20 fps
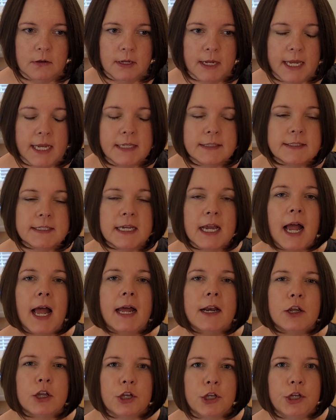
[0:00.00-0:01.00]
It's got
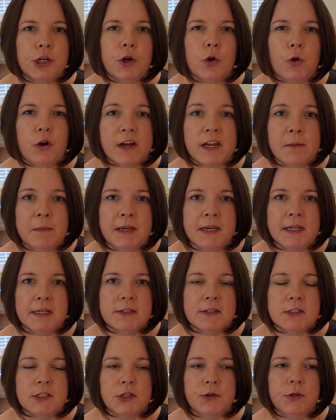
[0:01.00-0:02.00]
a good creaminess
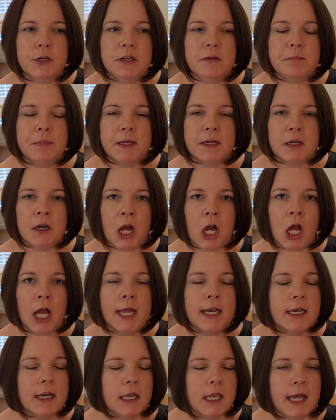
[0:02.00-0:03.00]
to it, but not
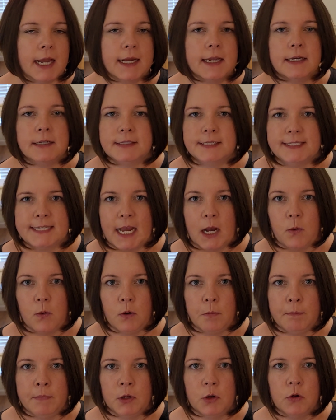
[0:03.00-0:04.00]
like a sour
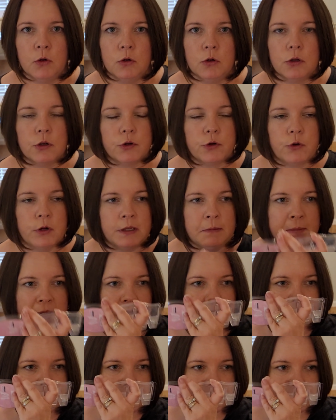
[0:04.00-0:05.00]
milk
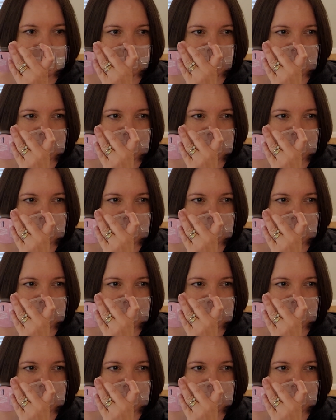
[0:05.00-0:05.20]
creaminess.